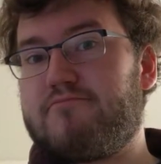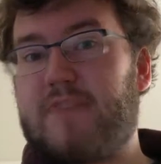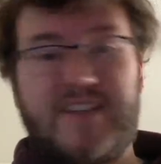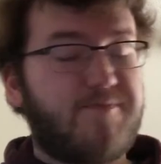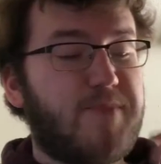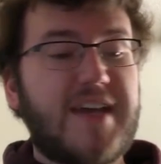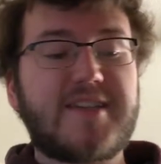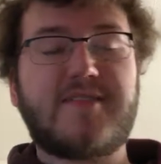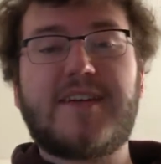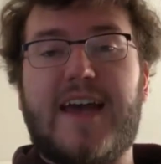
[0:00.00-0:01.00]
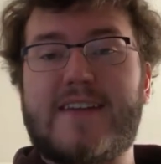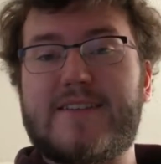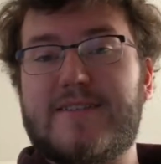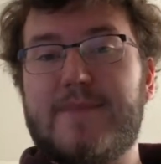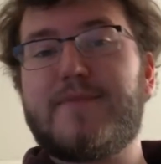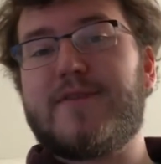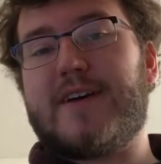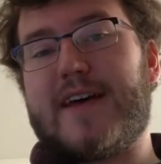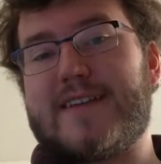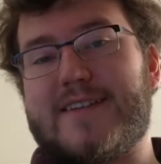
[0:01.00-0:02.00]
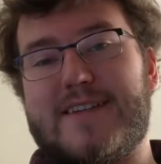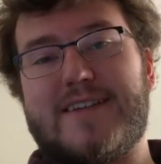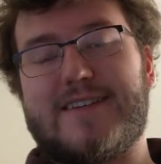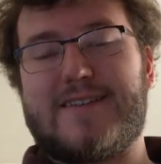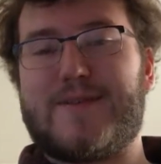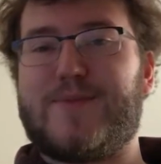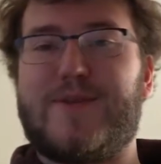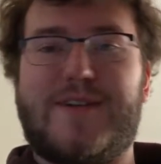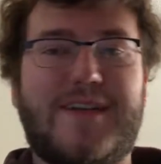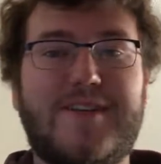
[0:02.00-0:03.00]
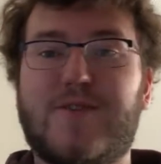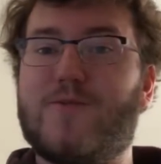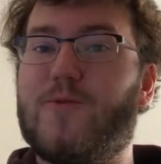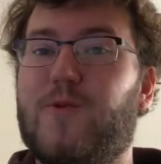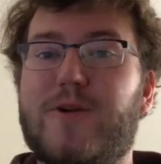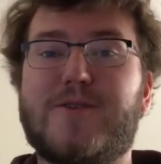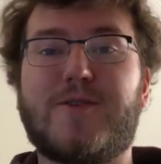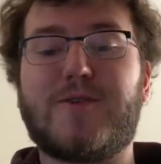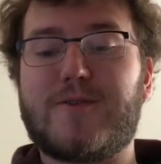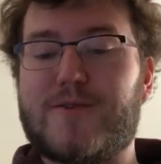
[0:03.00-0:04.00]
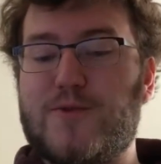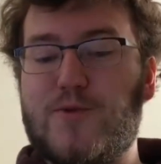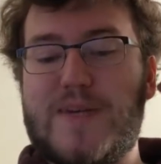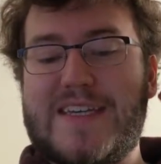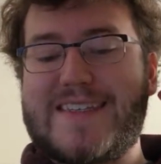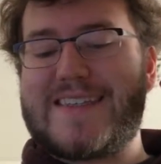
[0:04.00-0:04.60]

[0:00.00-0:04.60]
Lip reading: That's basically as simple as it is at this point. He just wants her to be